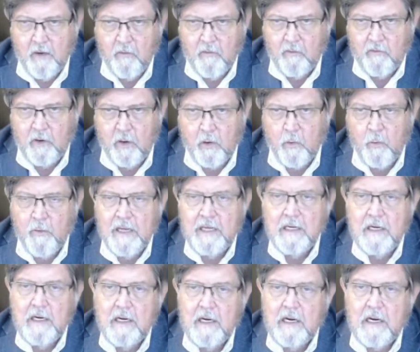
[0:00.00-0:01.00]
So
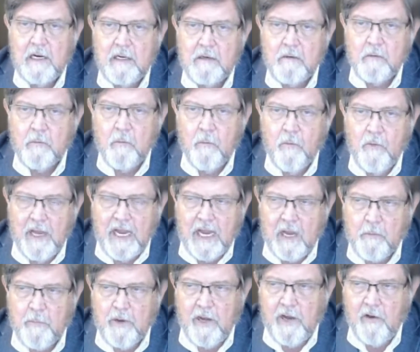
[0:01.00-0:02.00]
the
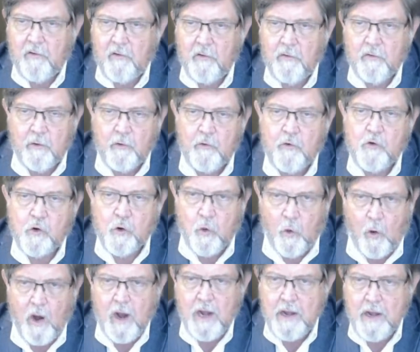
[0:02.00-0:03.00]
admonition to
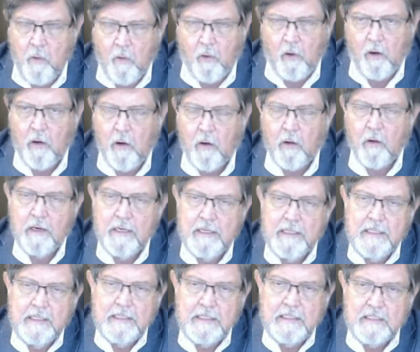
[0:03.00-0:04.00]
try harder
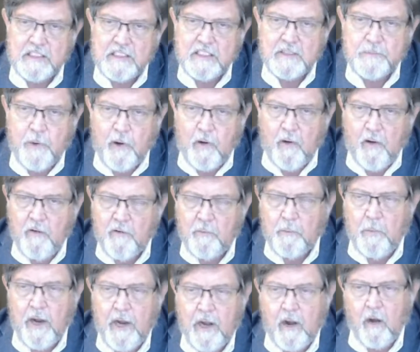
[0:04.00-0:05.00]
is experienced
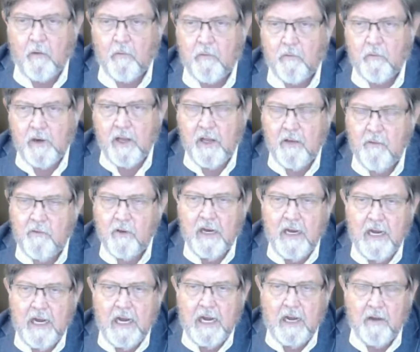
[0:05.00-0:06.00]
by our friends
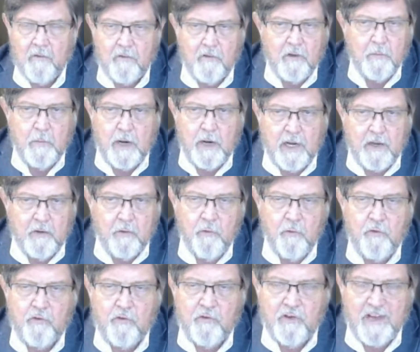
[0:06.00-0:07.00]
as somebody
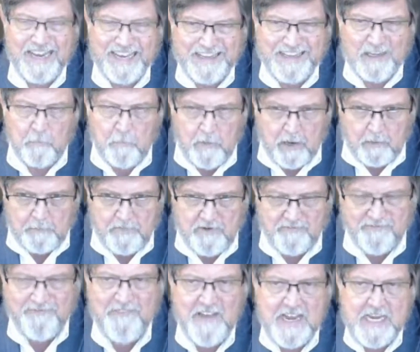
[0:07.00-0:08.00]
who's setting them up to
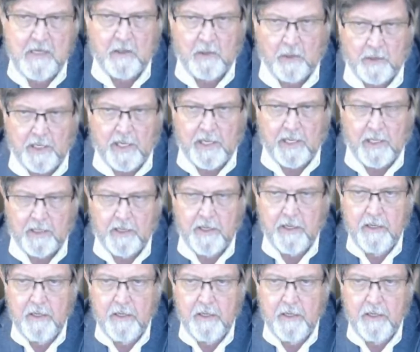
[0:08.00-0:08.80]
fail again.